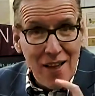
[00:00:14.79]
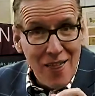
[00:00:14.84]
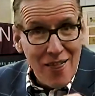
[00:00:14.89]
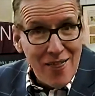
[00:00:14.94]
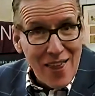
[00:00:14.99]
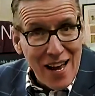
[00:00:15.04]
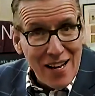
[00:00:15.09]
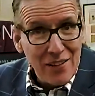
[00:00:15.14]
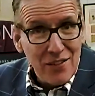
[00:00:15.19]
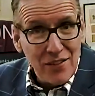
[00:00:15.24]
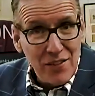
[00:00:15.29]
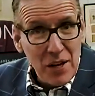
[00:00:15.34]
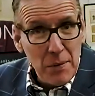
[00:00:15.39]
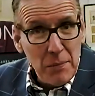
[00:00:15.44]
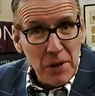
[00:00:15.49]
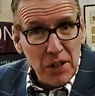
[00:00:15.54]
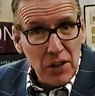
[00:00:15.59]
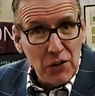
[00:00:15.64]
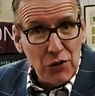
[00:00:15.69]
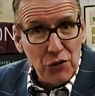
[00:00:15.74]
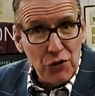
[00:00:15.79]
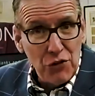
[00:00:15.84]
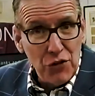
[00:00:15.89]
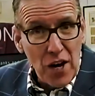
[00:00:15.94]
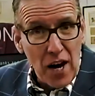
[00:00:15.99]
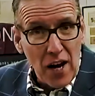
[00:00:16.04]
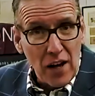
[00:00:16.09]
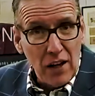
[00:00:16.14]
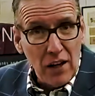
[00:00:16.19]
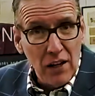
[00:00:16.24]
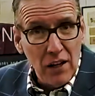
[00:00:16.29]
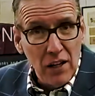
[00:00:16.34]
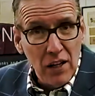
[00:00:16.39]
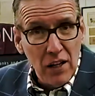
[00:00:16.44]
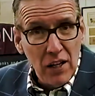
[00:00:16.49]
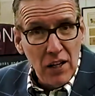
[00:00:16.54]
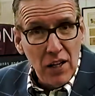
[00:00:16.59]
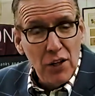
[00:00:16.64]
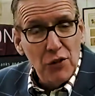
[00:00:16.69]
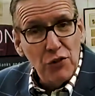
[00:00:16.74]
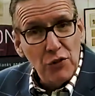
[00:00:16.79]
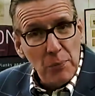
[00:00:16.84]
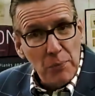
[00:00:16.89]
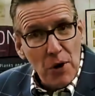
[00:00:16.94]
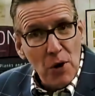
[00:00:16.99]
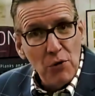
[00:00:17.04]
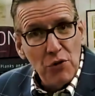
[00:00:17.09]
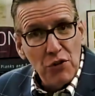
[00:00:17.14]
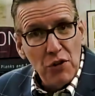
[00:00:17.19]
That stimulus check is supposed